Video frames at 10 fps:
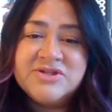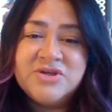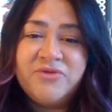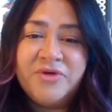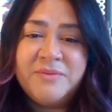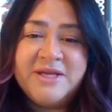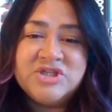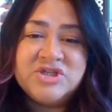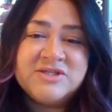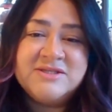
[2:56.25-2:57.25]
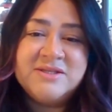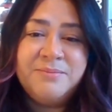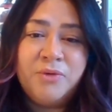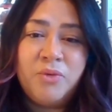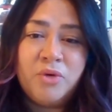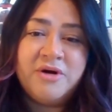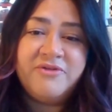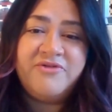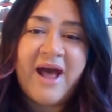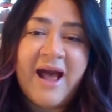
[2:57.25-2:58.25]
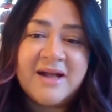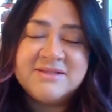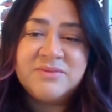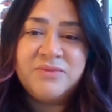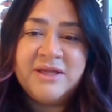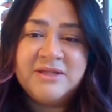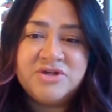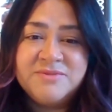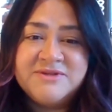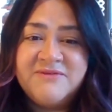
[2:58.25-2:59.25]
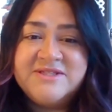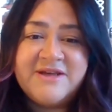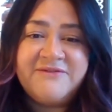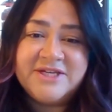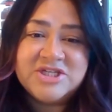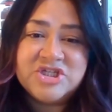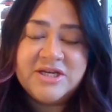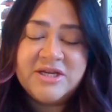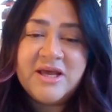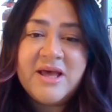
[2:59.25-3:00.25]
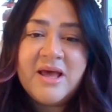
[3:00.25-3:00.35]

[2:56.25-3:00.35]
So for me, it's just a simple word of fact in terms of a definition.